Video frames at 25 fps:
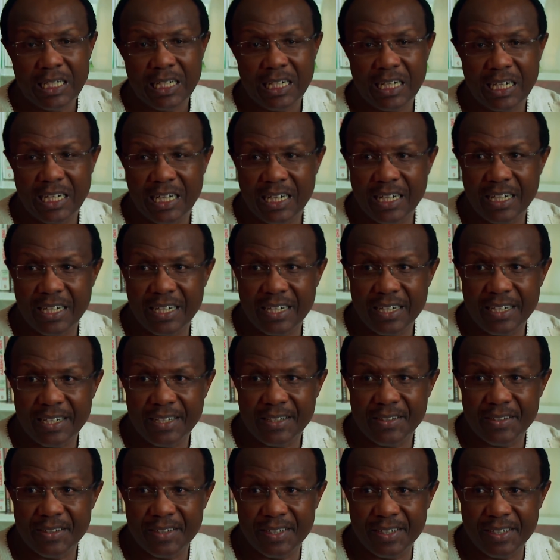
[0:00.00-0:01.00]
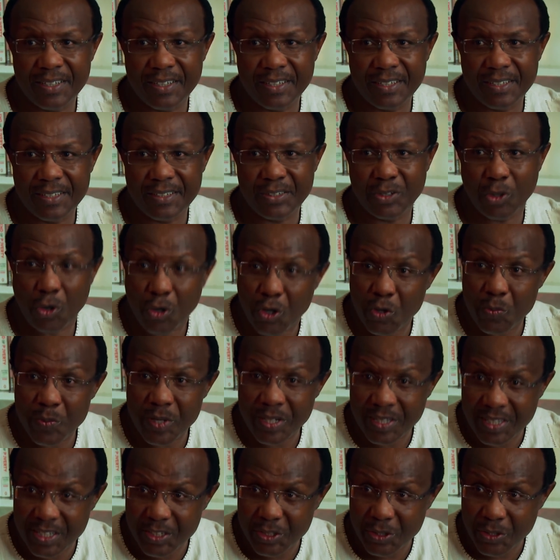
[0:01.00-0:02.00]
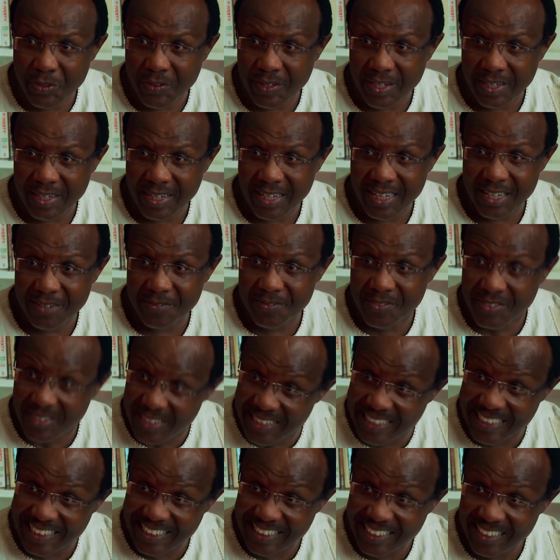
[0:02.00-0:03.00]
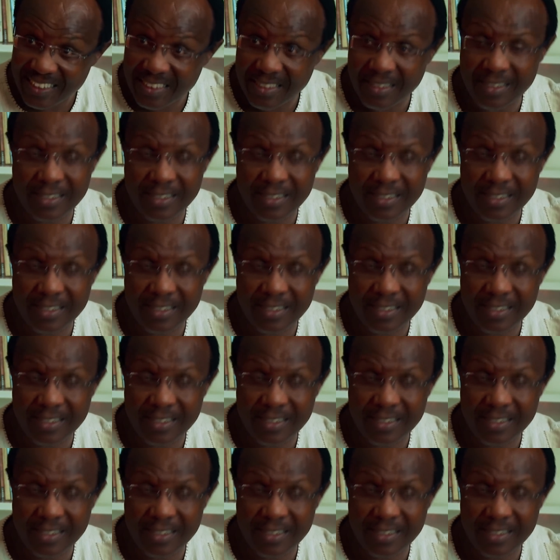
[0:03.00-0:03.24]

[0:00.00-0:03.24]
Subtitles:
The documentation that I have seen